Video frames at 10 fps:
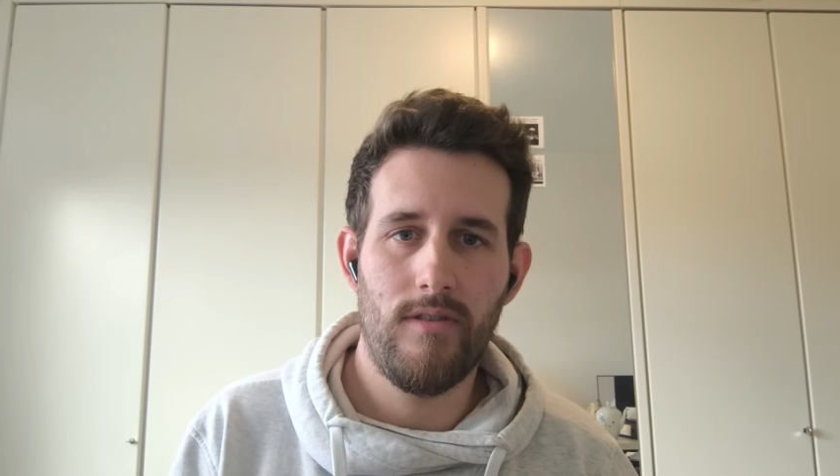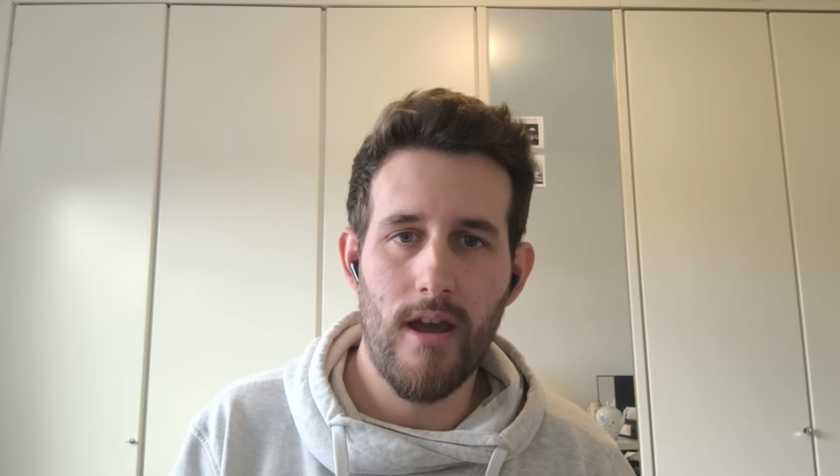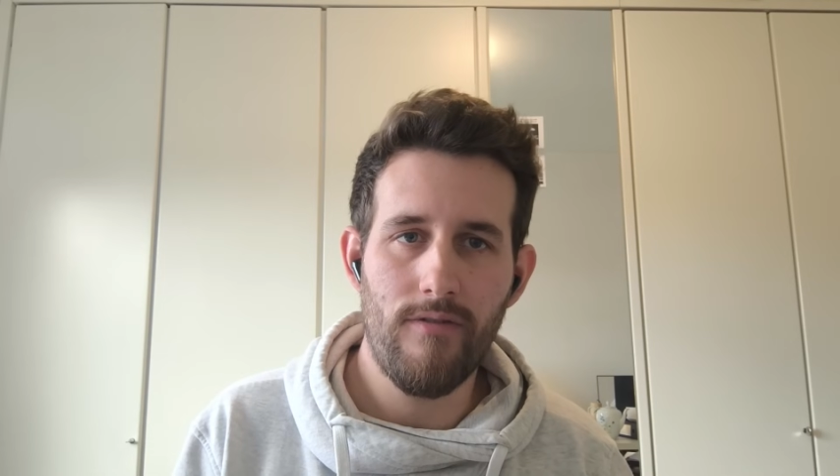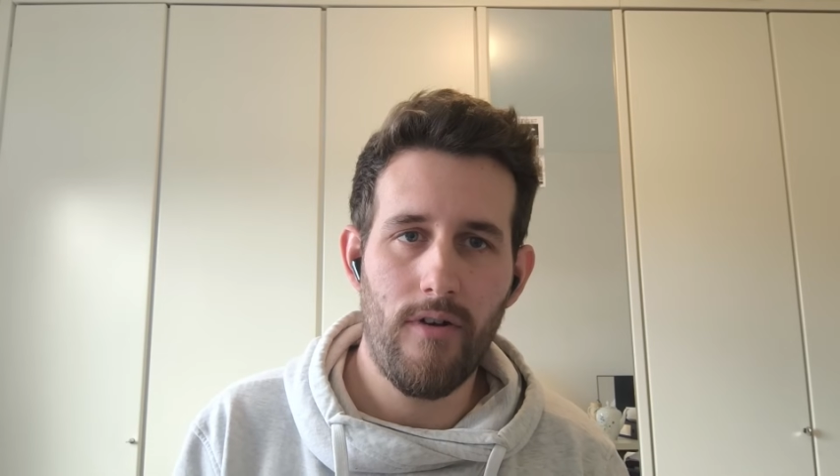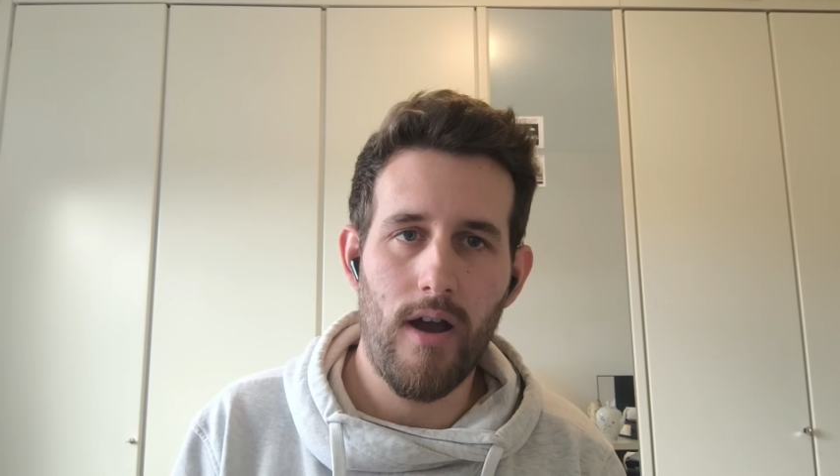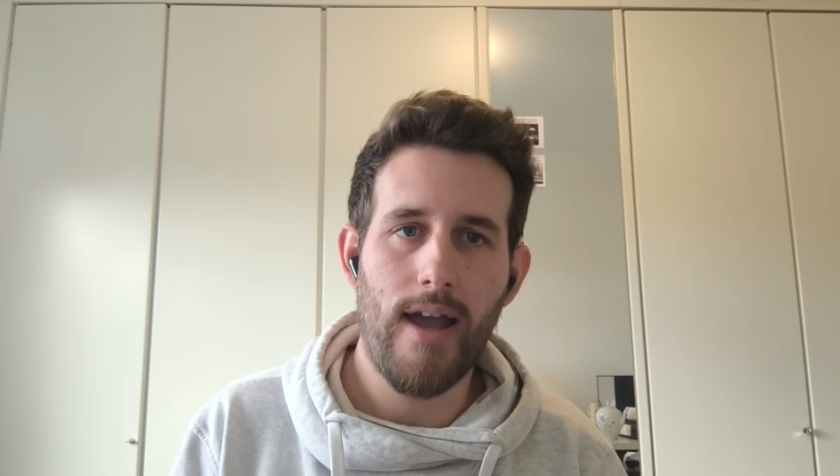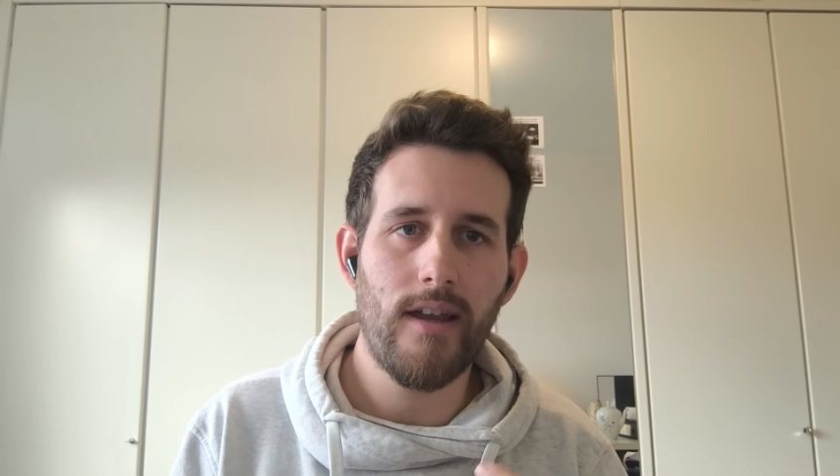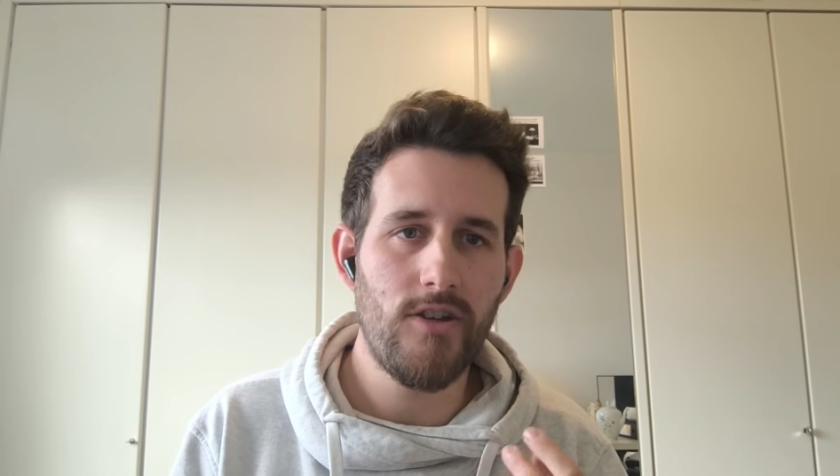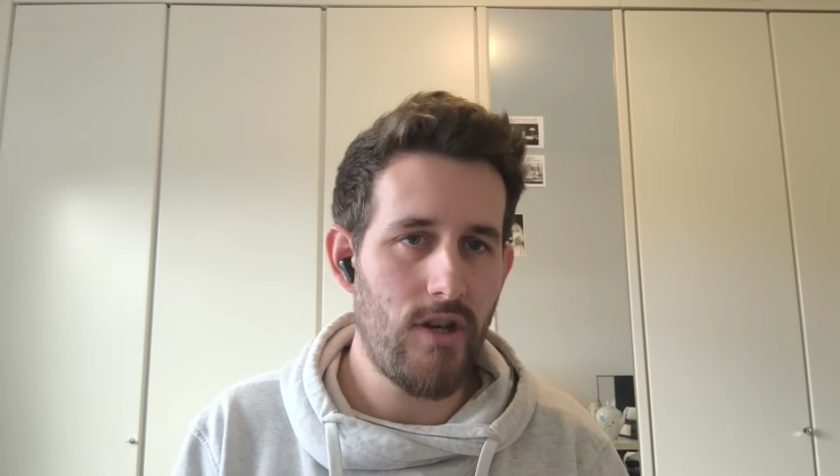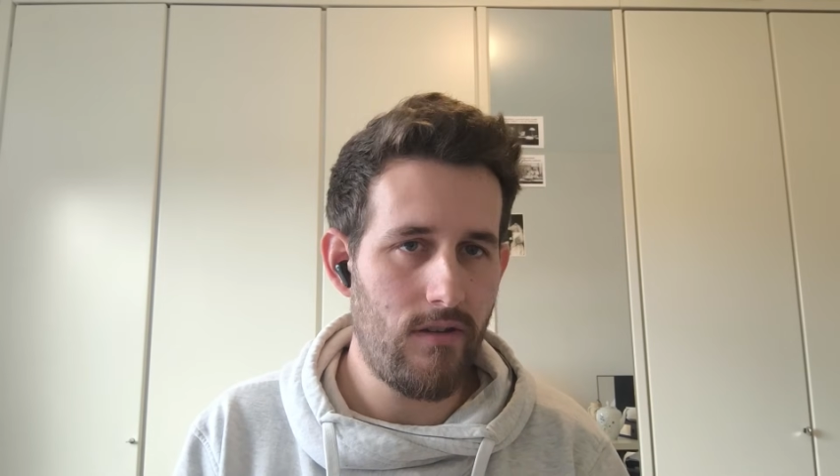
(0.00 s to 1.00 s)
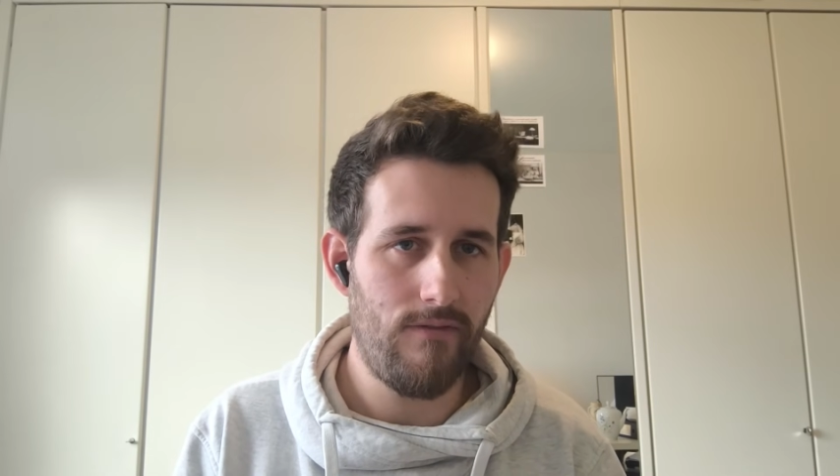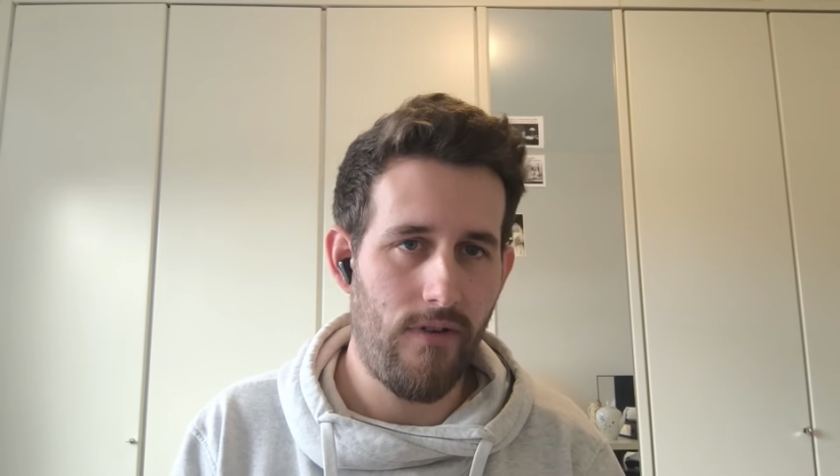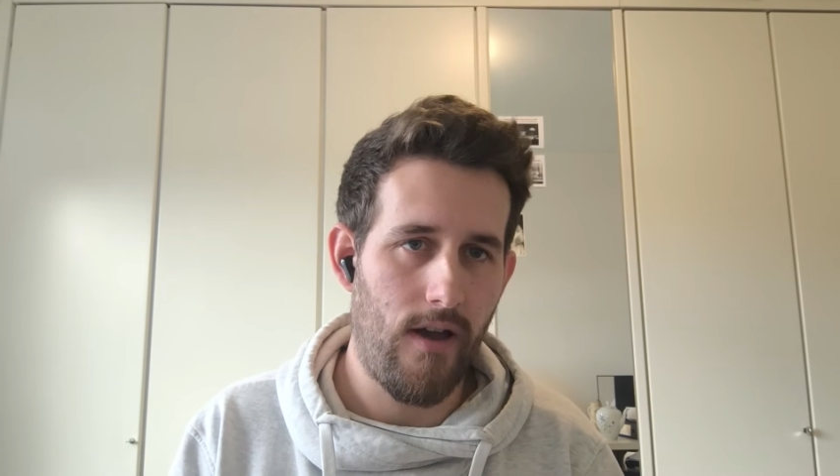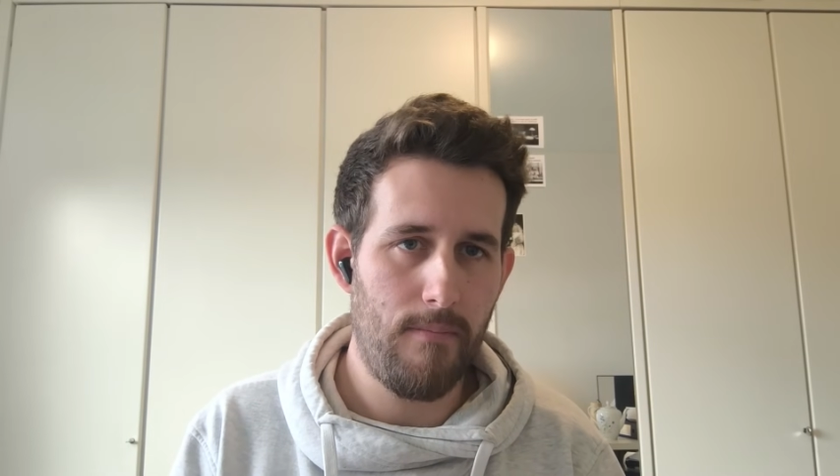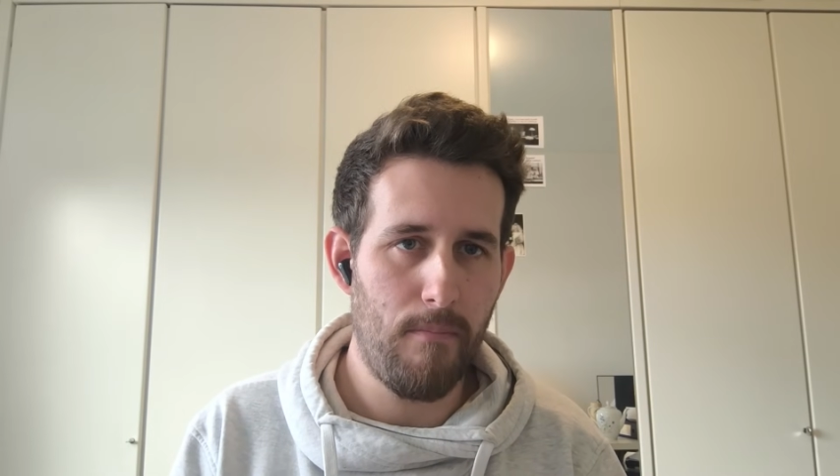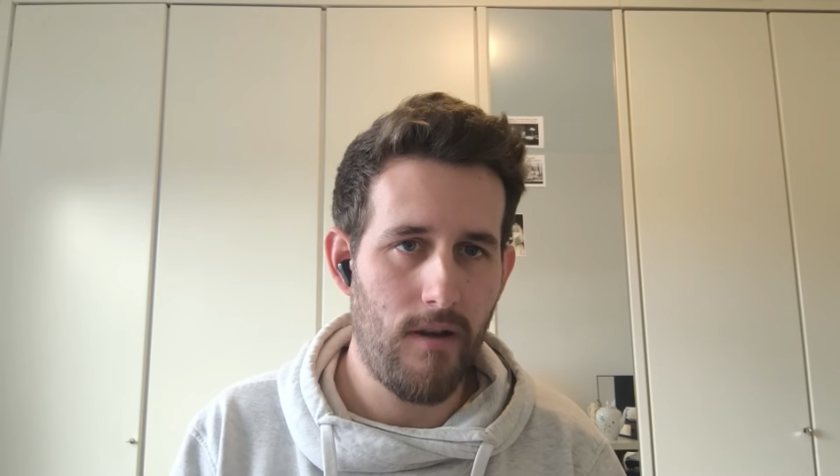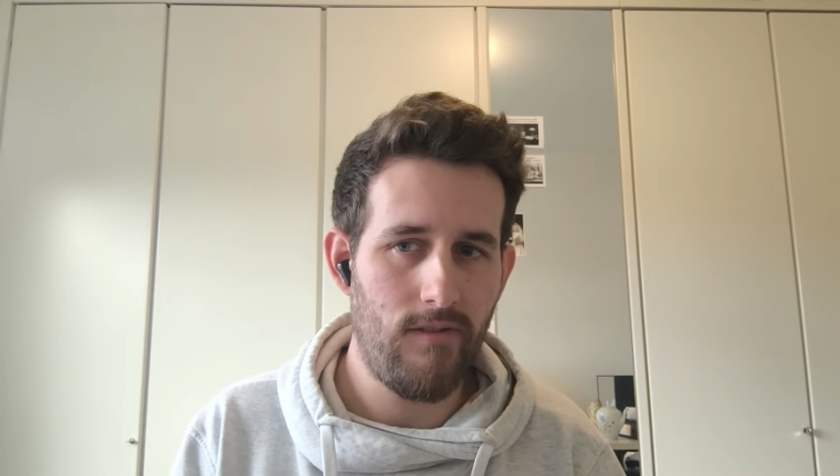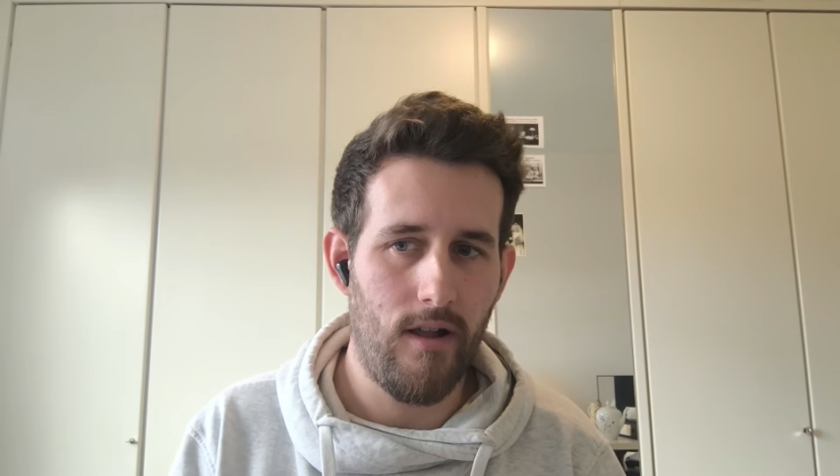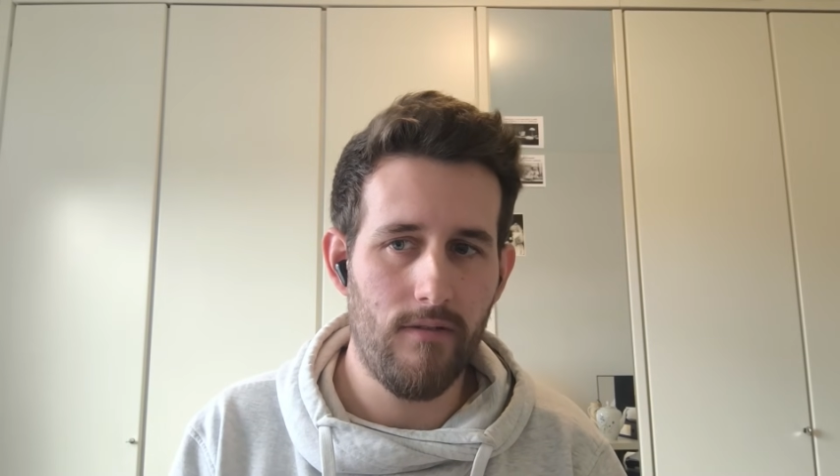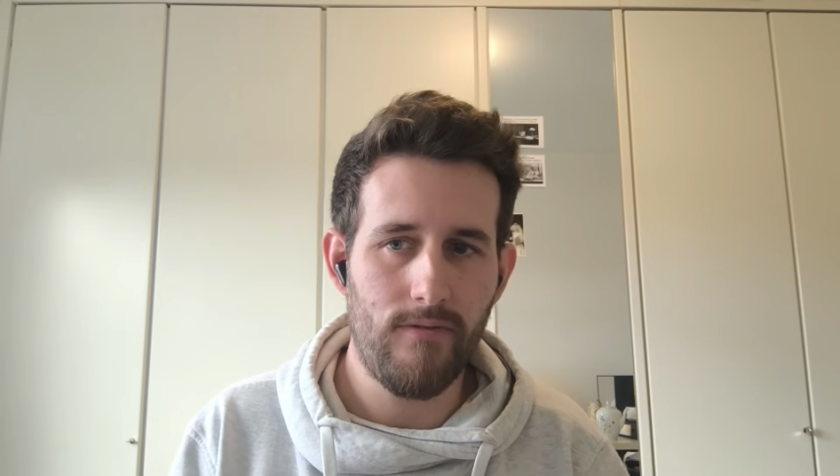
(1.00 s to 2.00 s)
Therefore, I can justify it
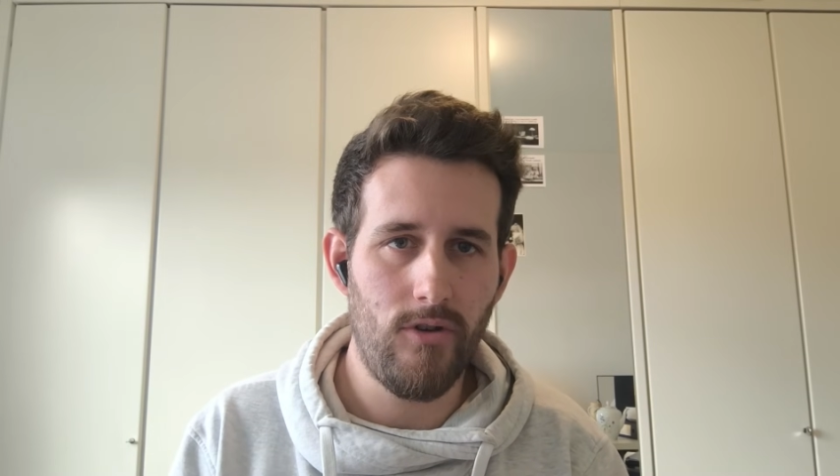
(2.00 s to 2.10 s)
myself